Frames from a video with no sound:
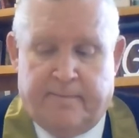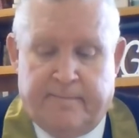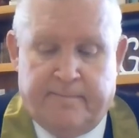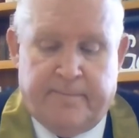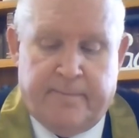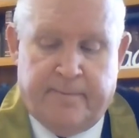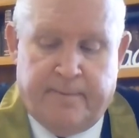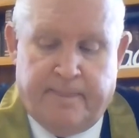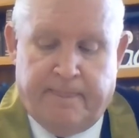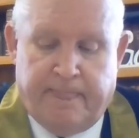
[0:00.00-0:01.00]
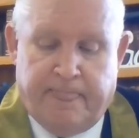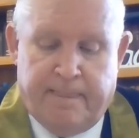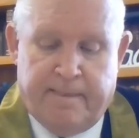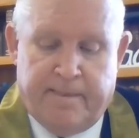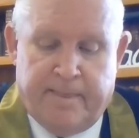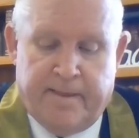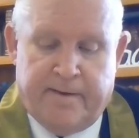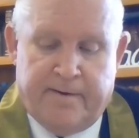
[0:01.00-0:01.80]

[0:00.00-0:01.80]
No one is speaking in this clip.